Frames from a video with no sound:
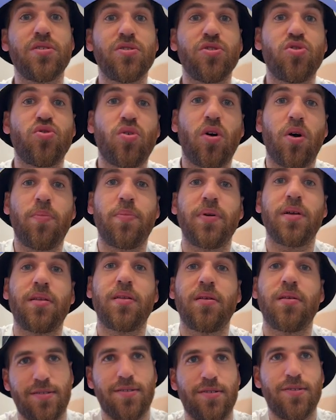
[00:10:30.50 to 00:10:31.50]
drop it.
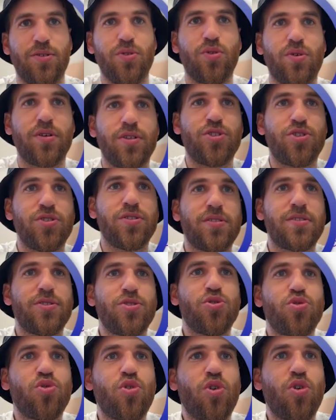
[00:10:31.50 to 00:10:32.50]
You could just
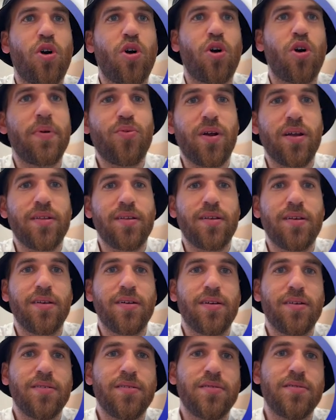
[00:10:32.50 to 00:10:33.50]
drop it right
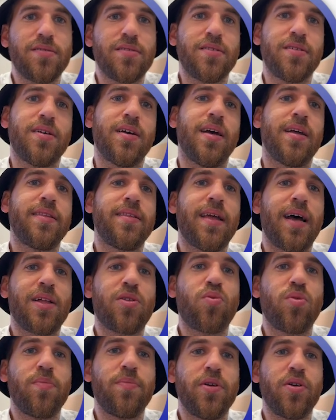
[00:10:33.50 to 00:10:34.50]
here, and that
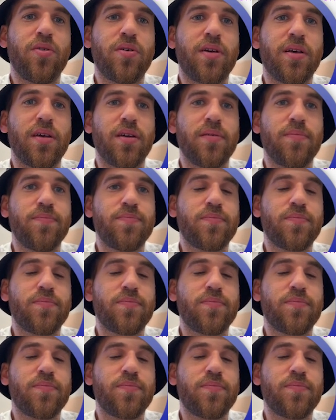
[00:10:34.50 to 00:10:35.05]
will be your key.